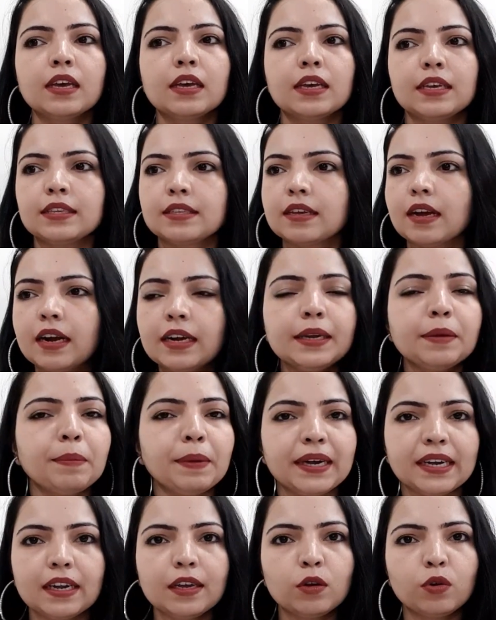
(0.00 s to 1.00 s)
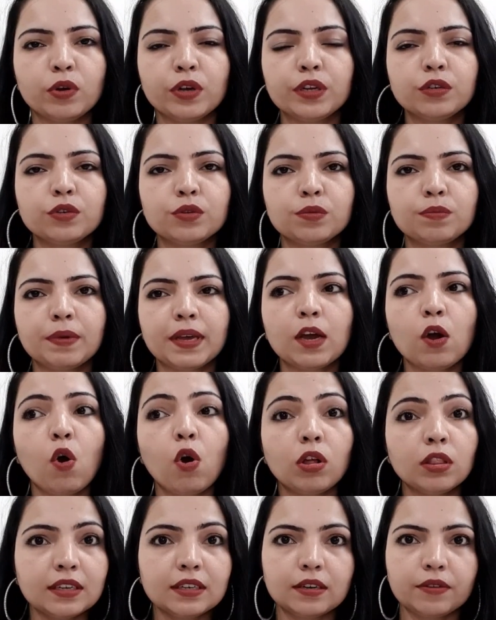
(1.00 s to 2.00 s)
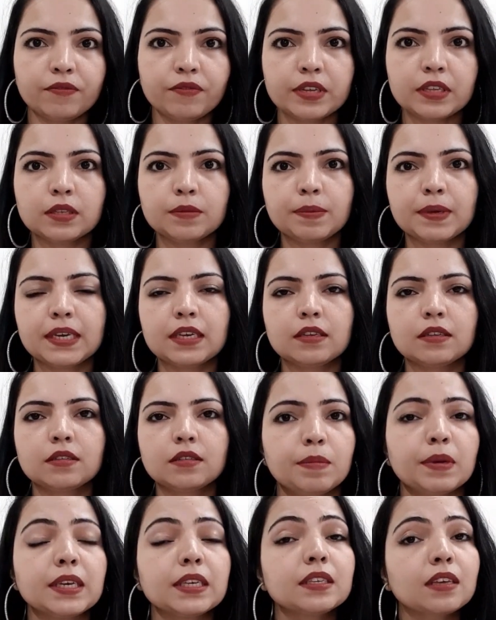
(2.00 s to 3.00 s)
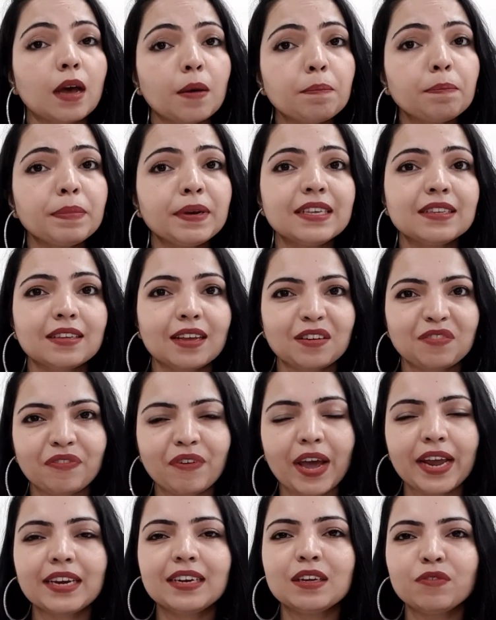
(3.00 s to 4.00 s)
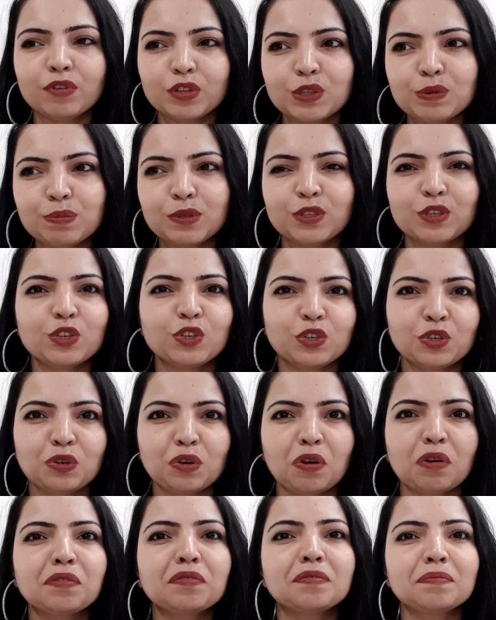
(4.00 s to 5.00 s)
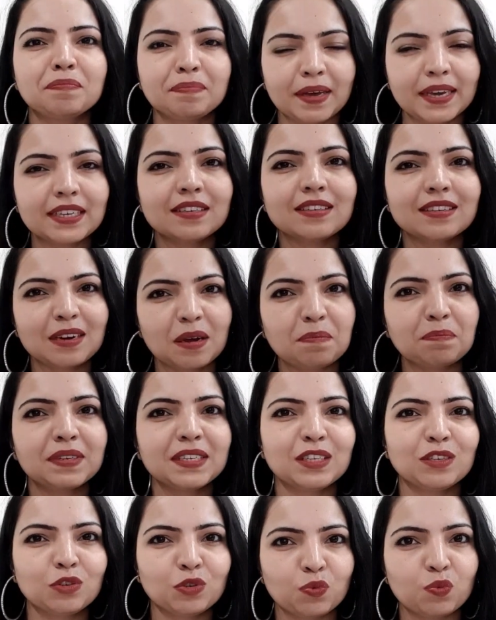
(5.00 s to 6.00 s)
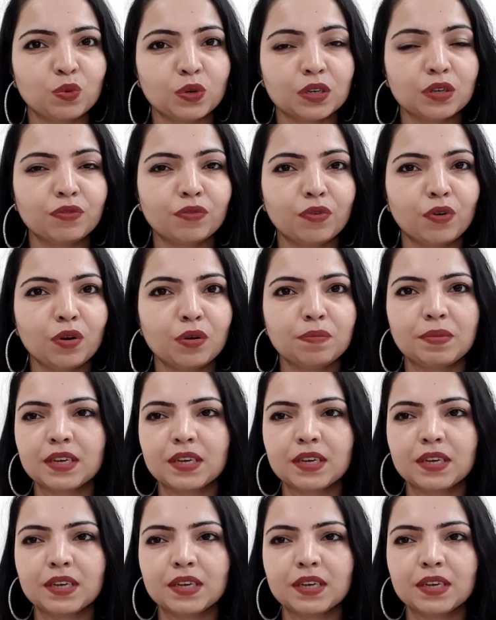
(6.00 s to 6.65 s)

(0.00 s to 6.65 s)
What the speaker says: is ultimately going to make all the difference, because companies are fighting for the position of best companies to work for,